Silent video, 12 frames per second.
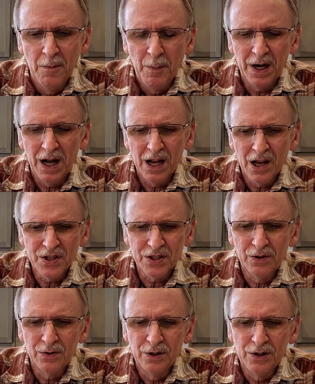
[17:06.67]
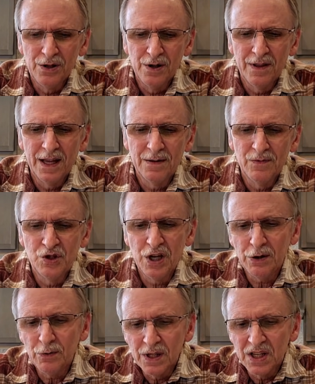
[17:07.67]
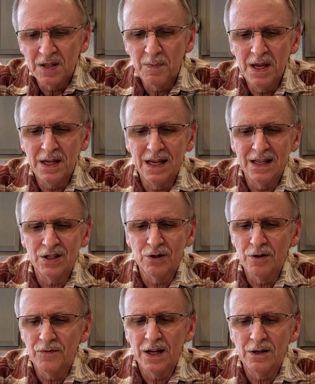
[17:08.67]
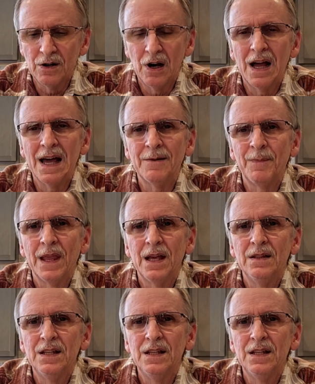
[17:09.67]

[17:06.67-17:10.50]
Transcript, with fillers: But I also learned that generally speaking, certified or not,